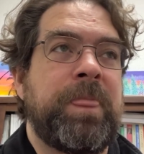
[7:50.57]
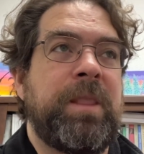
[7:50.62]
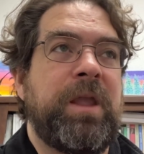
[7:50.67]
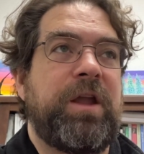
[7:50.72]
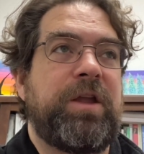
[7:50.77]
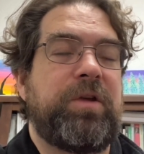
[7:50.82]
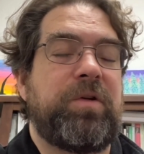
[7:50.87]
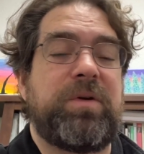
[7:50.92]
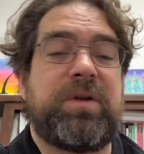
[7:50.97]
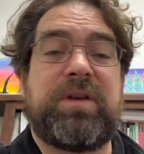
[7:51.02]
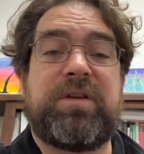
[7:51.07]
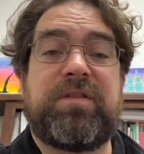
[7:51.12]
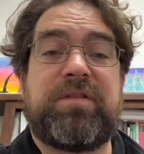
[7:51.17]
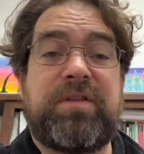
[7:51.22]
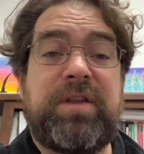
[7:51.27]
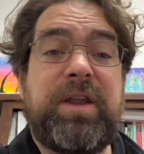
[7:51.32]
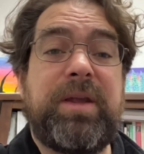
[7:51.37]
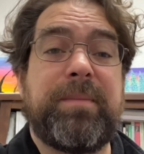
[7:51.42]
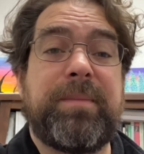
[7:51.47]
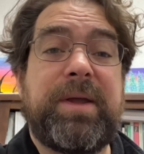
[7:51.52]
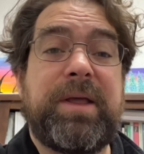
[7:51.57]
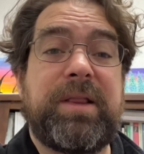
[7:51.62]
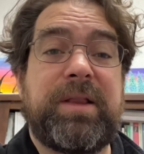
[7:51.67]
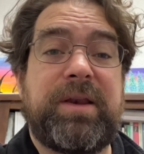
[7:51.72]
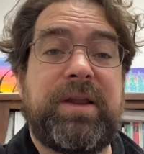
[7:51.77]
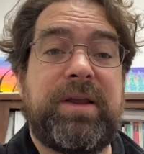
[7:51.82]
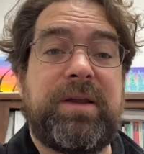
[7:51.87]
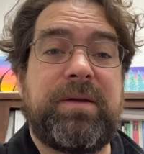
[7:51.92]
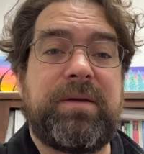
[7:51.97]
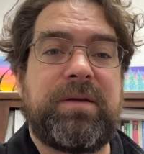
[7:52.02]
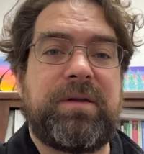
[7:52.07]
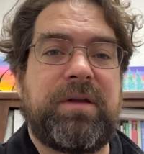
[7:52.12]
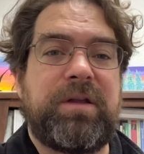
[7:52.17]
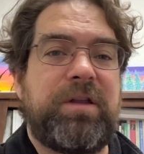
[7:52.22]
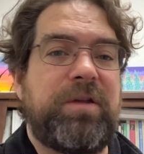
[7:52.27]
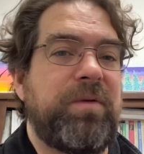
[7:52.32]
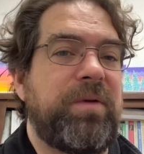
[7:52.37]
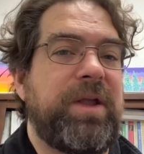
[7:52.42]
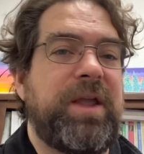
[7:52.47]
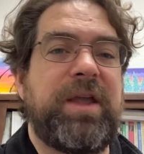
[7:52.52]
You can sing a melody.
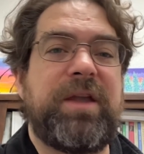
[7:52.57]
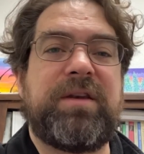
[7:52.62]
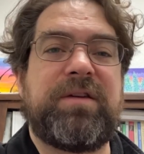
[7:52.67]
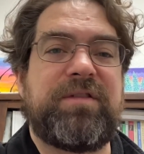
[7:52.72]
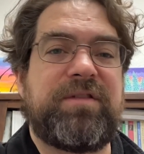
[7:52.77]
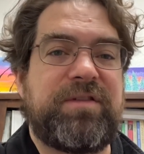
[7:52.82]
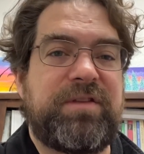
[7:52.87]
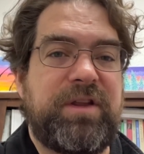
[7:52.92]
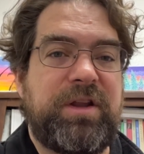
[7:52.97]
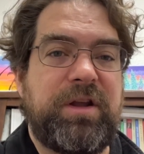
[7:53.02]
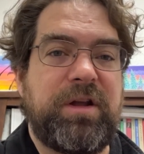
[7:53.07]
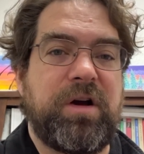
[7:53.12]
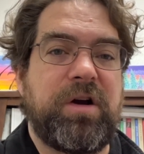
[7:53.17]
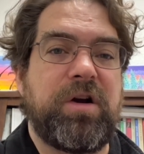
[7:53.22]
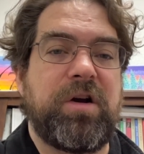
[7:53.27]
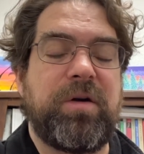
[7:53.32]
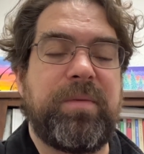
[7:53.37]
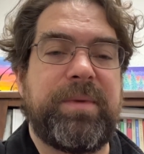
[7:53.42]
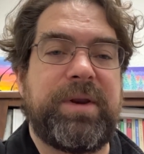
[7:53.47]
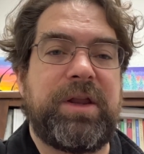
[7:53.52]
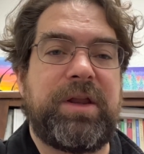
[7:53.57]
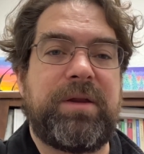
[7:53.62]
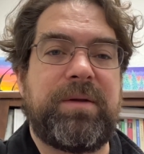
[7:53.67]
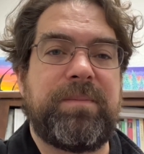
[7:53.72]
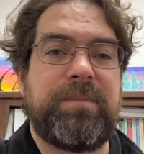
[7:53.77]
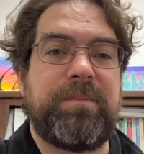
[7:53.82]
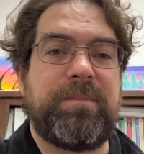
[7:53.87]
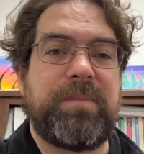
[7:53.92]
You can't sing a harmony.